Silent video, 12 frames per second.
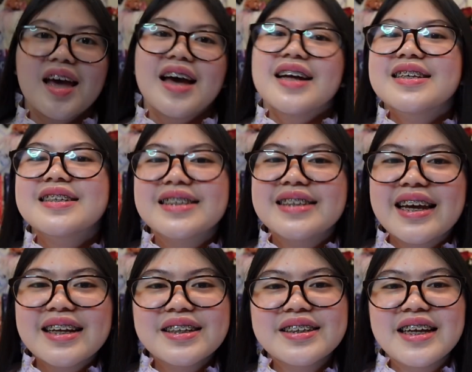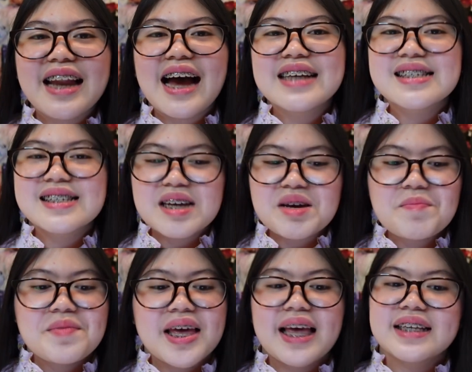The second to the last
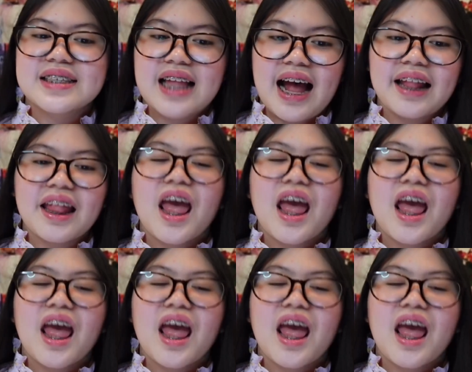tip is that